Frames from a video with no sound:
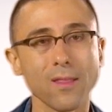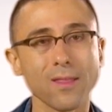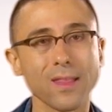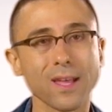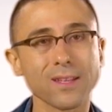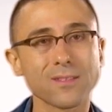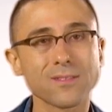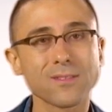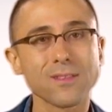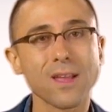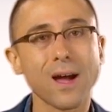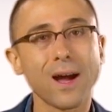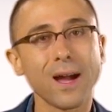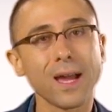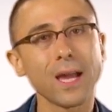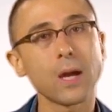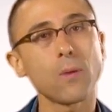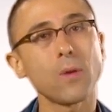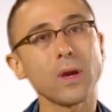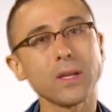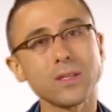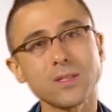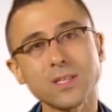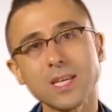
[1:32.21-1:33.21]
That's not
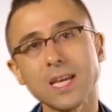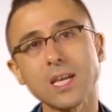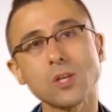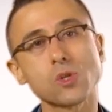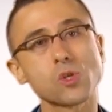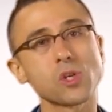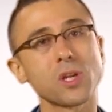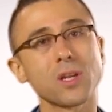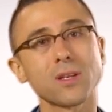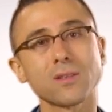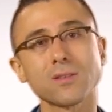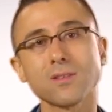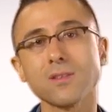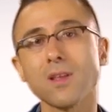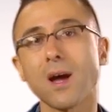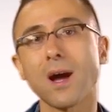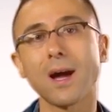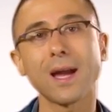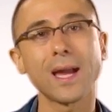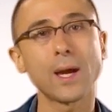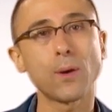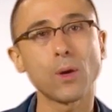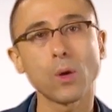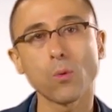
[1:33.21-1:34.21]
how I teach, and it's
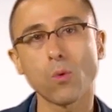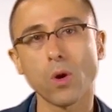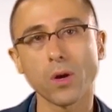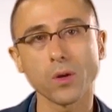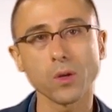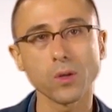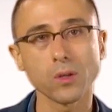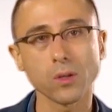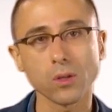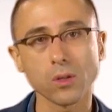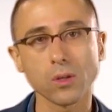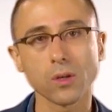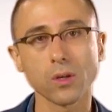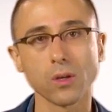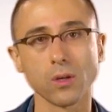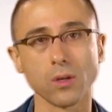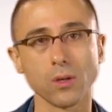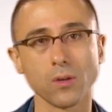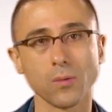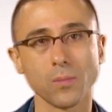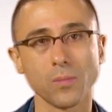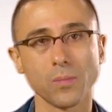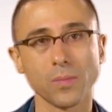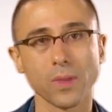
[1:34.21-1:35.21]
not how I want you to
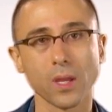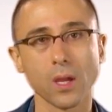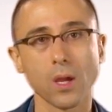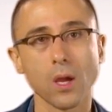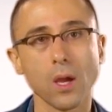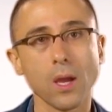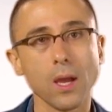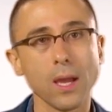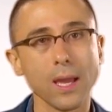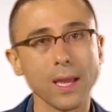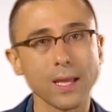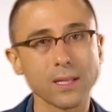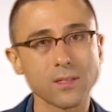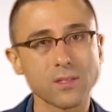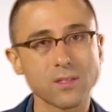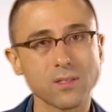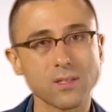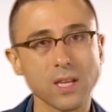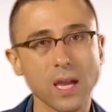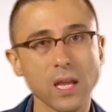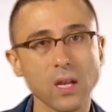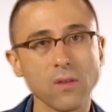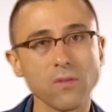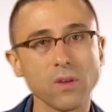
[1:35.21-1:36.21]
learn.
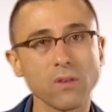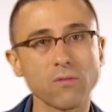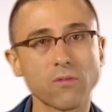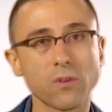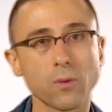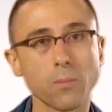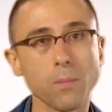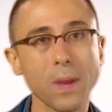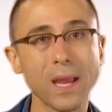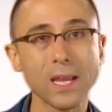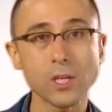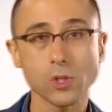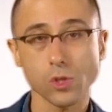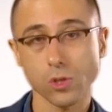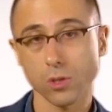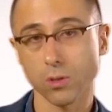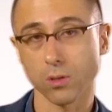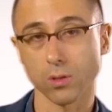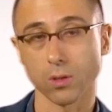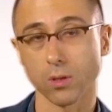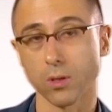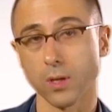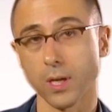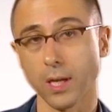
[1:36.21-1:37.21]
Instead of
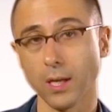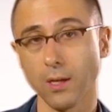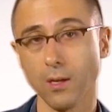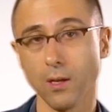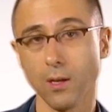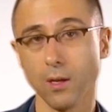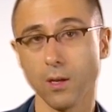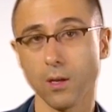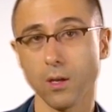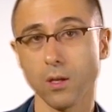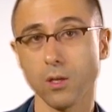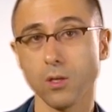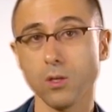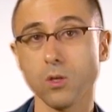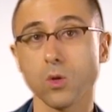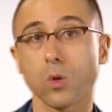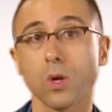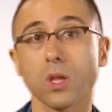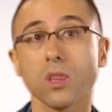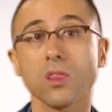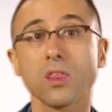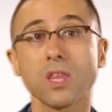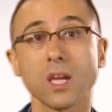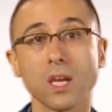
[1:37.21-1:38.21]
informational learning, you
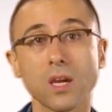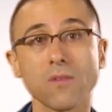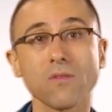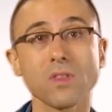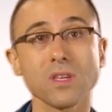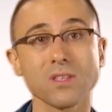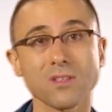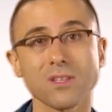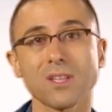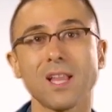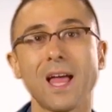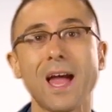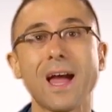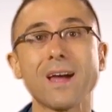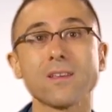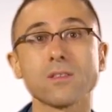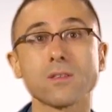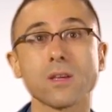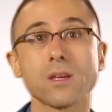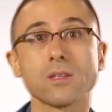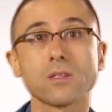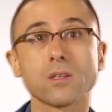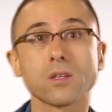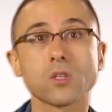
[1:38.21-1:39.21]
can think of this
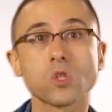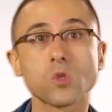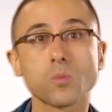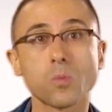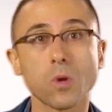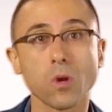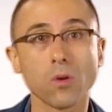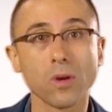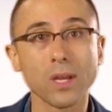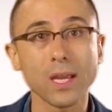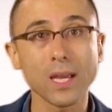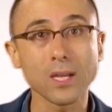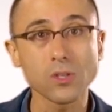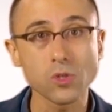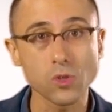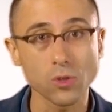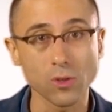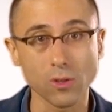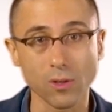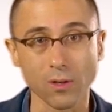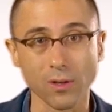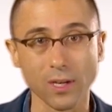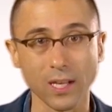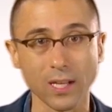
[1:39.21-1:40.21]
class as
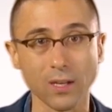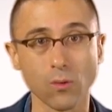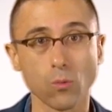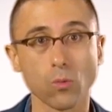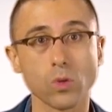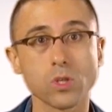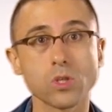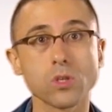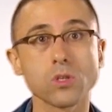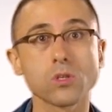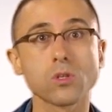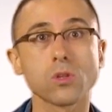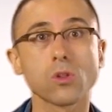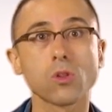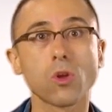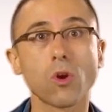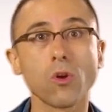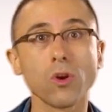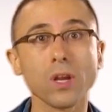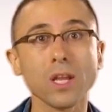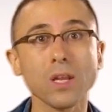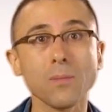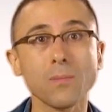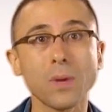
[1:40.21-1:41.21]
experiential learning, which is
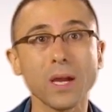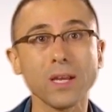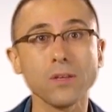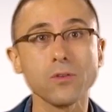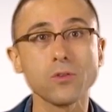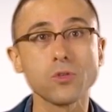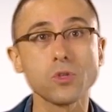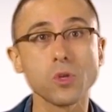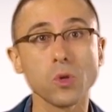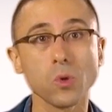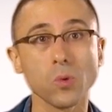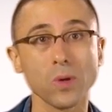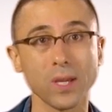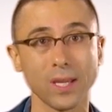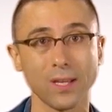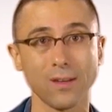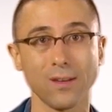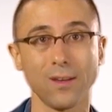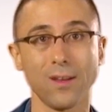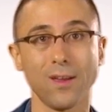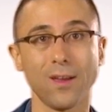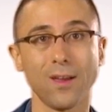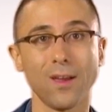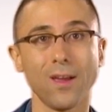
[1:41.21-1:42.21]
learning by doing.